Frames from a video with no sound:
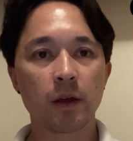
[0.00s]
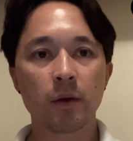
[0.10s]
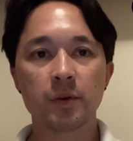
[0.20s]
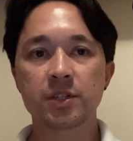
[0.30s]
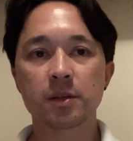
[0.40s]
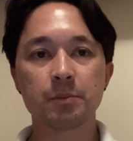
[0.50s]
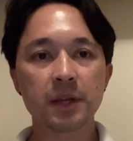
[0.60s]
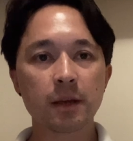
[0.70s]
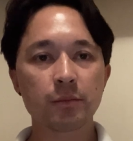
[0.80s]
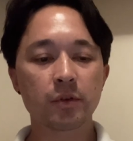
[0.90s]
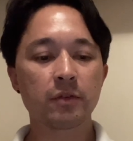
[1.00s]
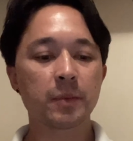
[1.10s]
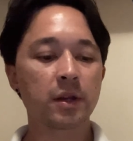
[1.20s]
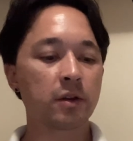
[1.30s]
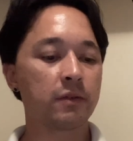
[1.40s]
which is a big
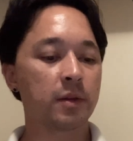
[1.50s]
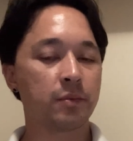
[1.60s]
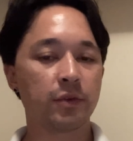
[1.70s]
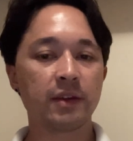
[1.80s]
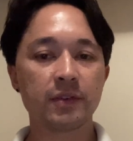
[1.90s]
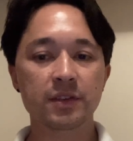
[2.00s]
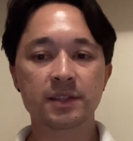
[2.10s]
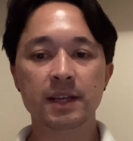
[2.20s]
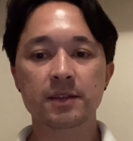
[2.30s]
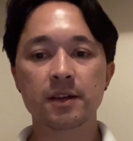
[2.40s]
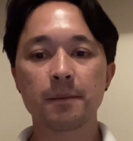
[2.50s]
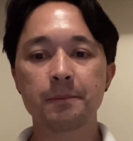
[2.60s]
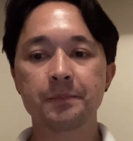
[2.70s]
improvement over the previous setup,